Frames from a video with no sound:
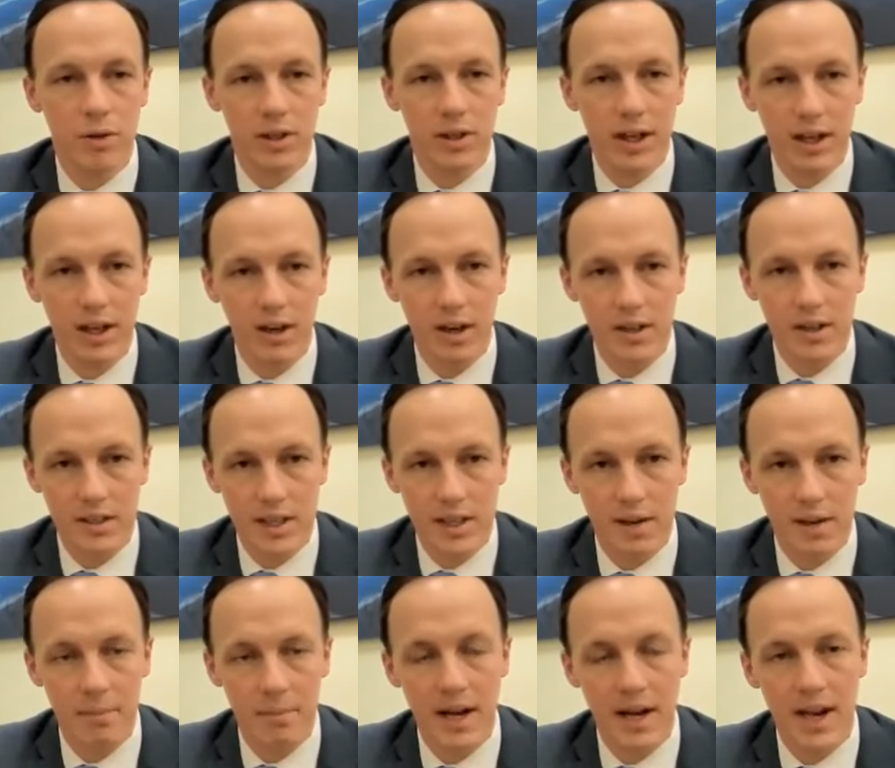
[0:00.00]
Affordable Care
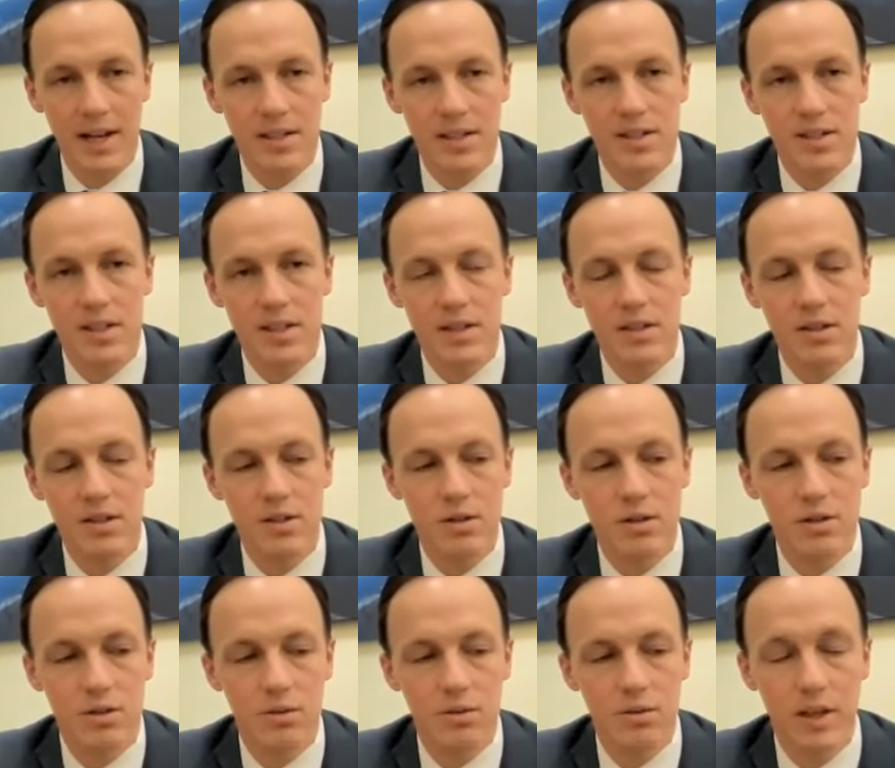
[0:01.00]
Act got passed
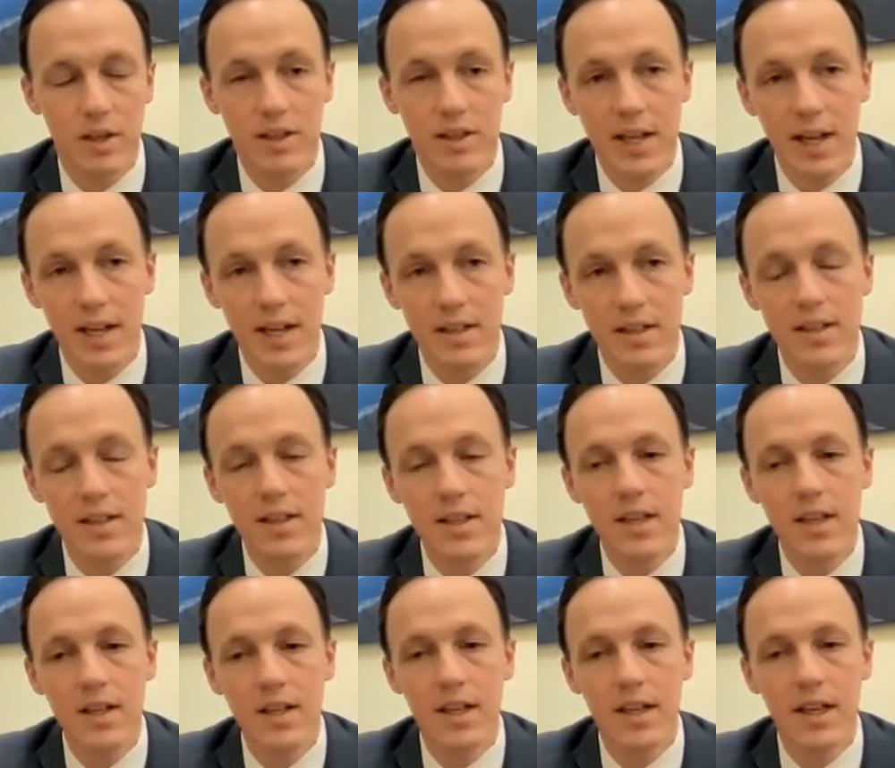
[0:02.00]
in
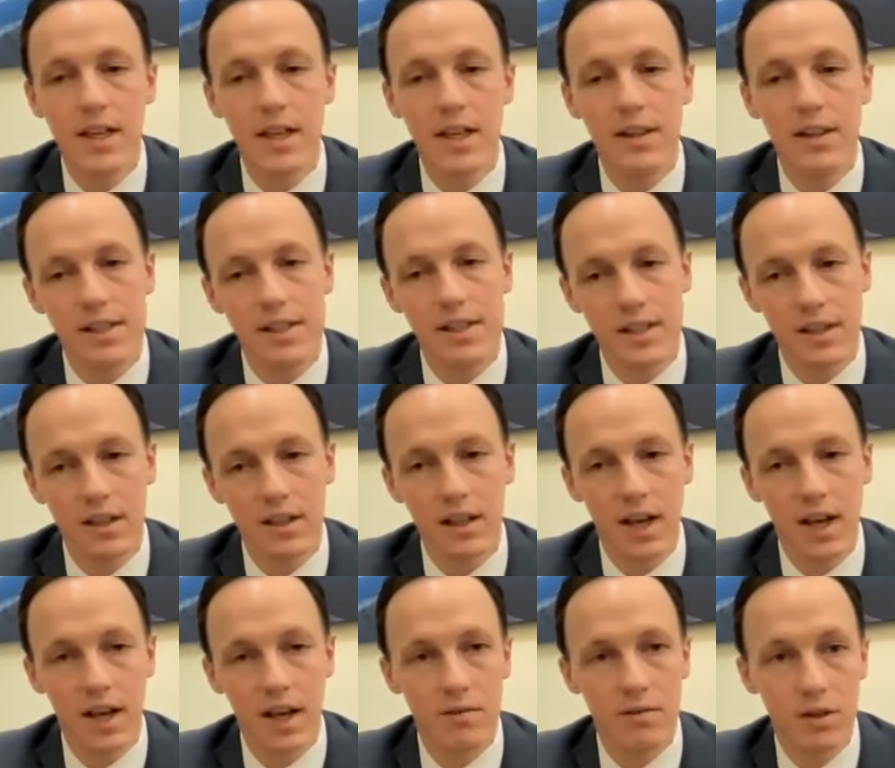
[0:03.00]
2010, and that did
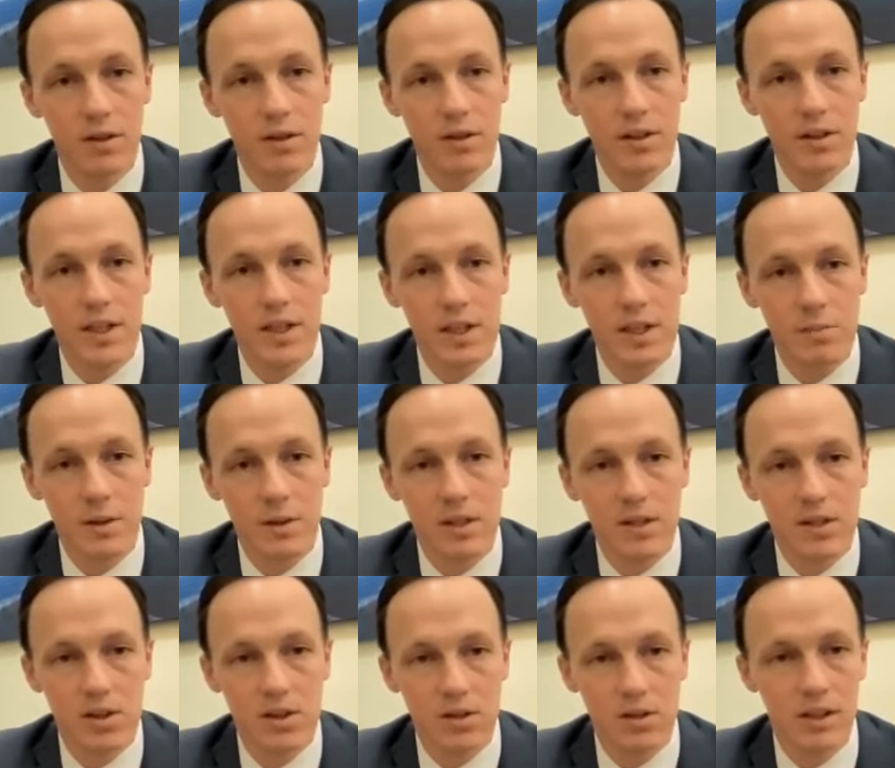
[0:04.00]
a lot of good things,
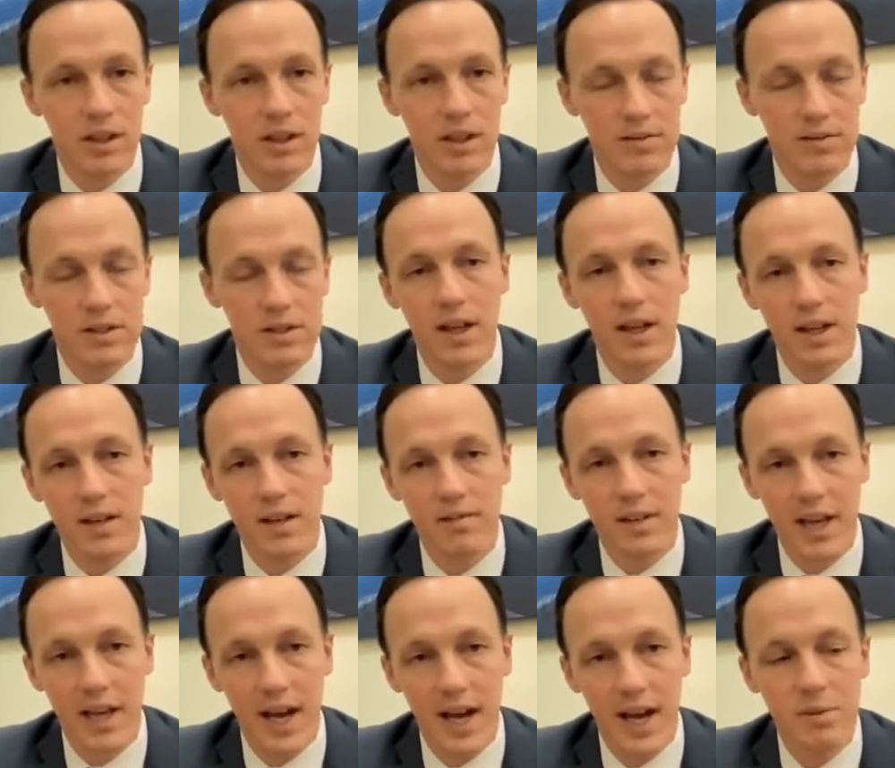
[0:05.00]
but it certainly left a
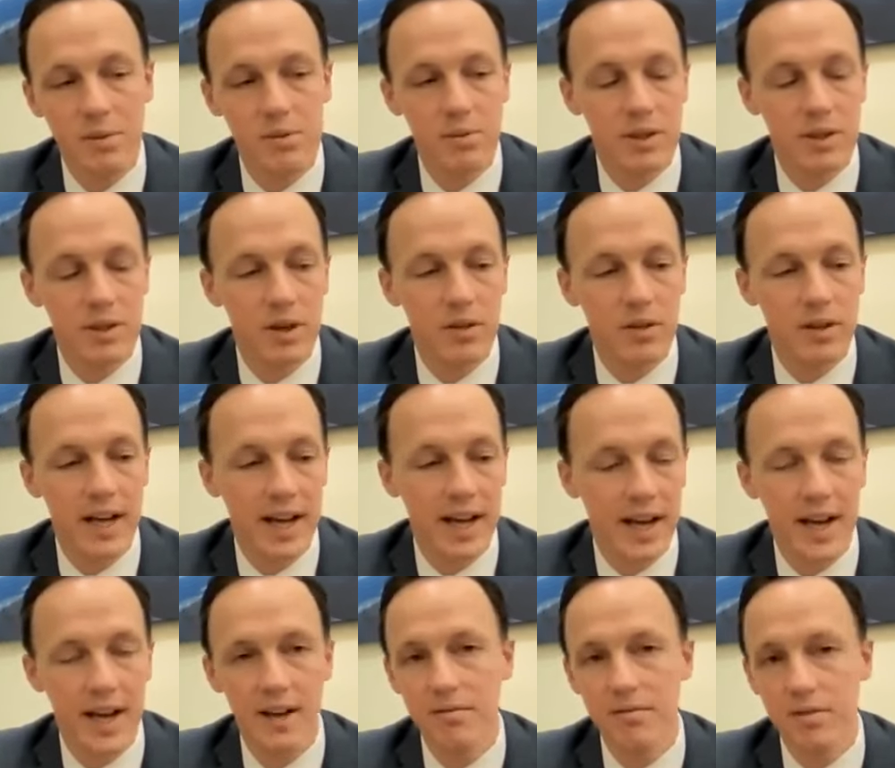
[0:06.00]
lot of gaps. We don't
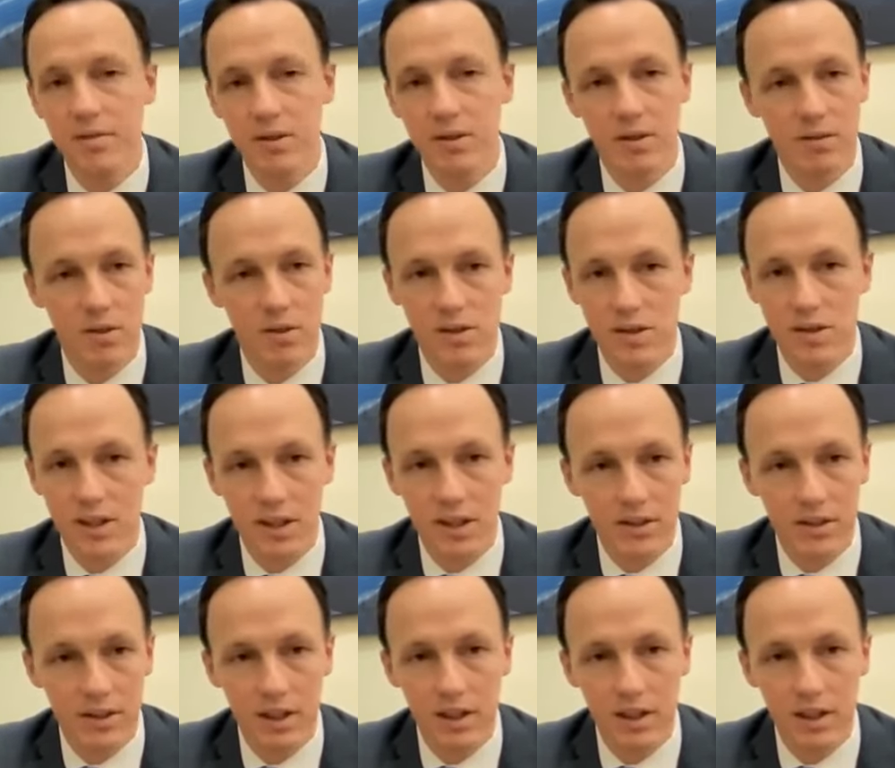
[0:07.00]
have universal